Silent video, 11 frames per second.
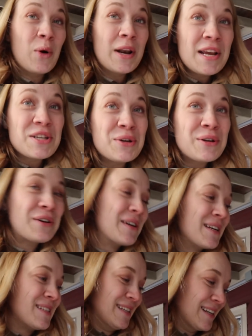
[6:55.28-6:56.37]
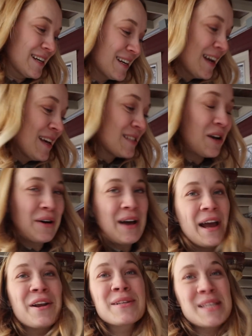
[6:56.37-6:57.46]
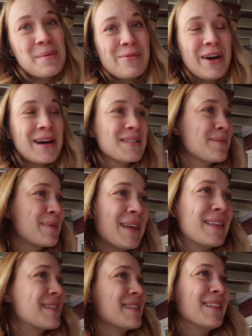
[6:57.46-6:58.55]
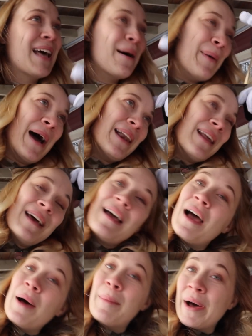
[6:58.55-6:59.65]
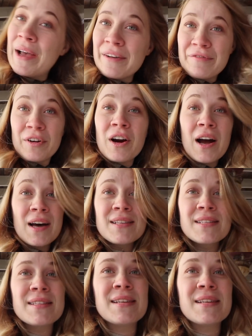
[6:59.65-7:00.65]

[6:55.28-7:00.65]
22 degrees here. So I know some of you guys are gonna be like, that's not that bad. That's nothing. But for us,